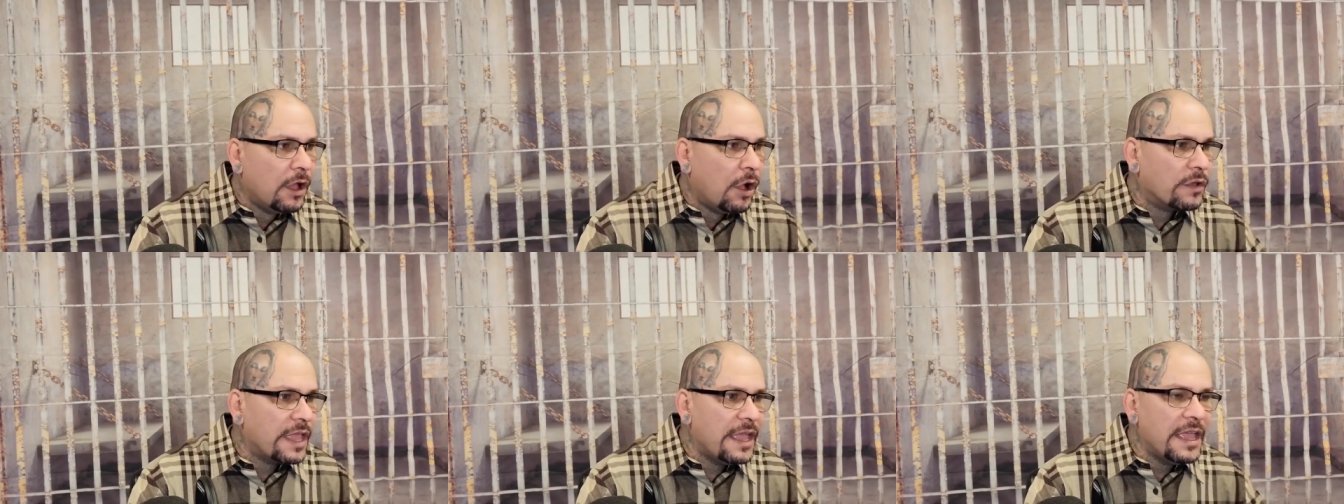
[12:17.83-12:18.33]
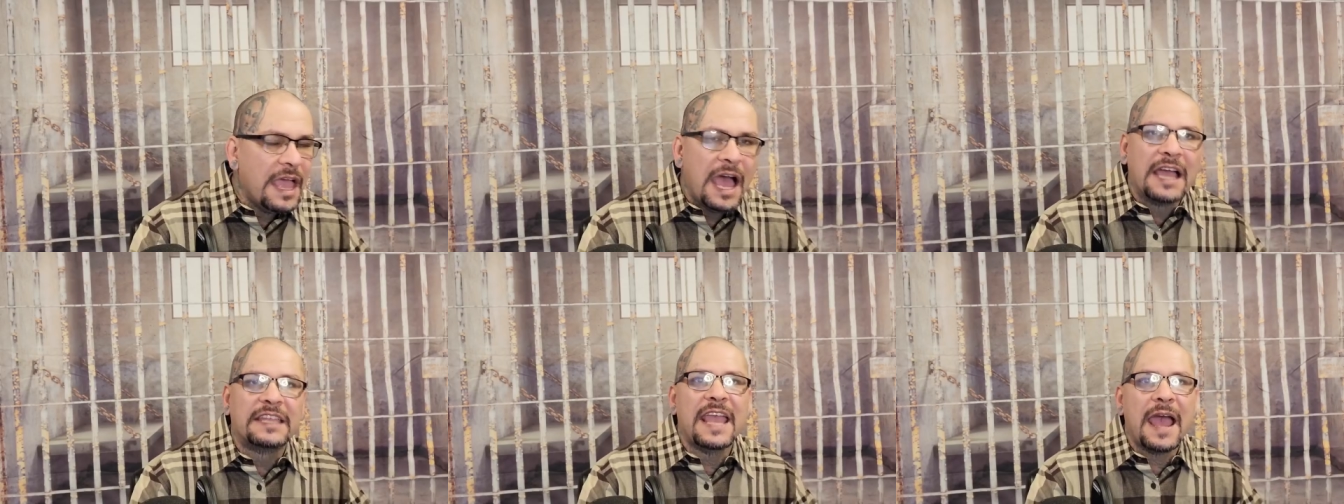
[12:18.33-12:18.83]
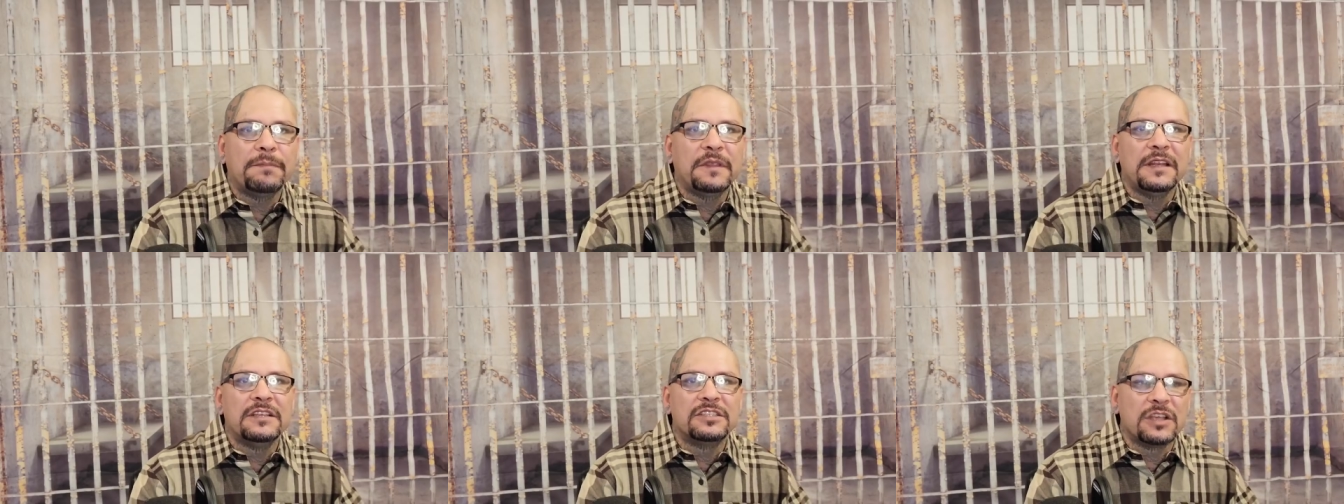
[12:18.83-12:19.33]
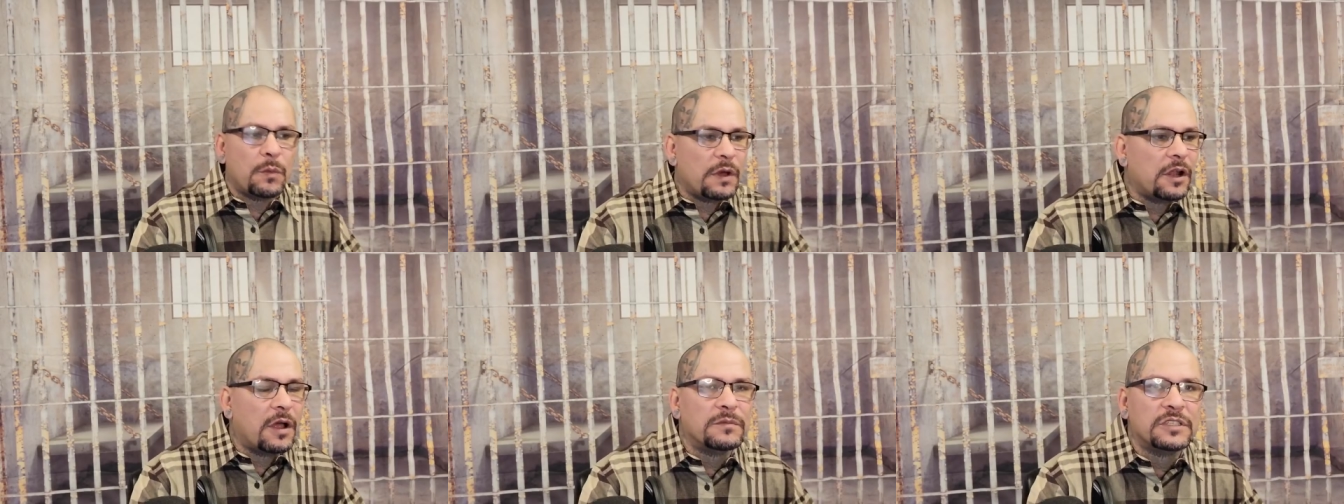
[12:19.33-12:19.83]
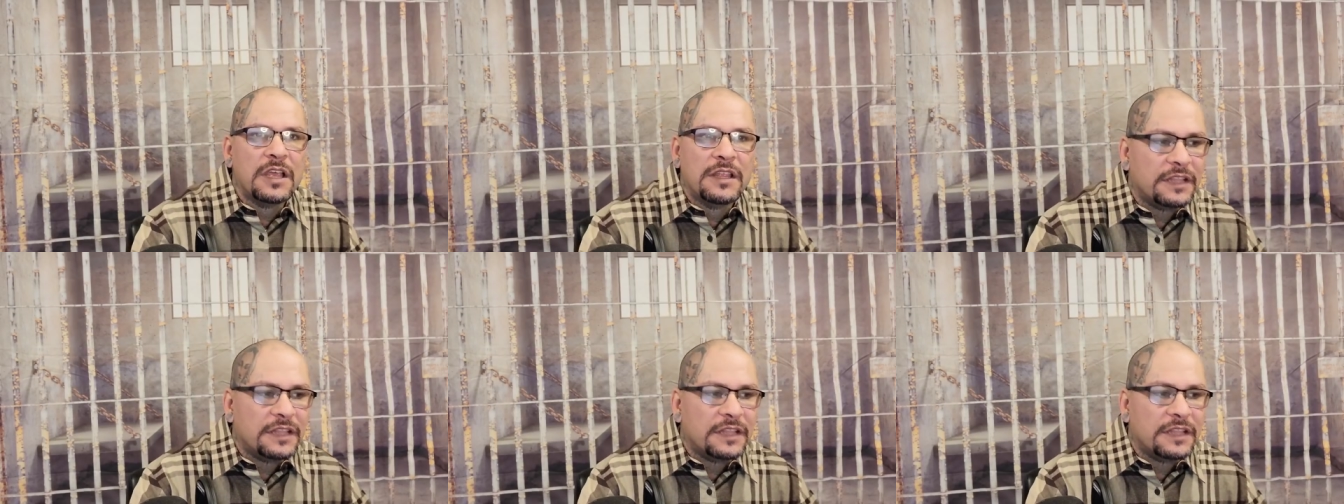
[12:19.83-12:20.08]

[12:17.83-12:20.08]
Okay, a captain is someone Holmes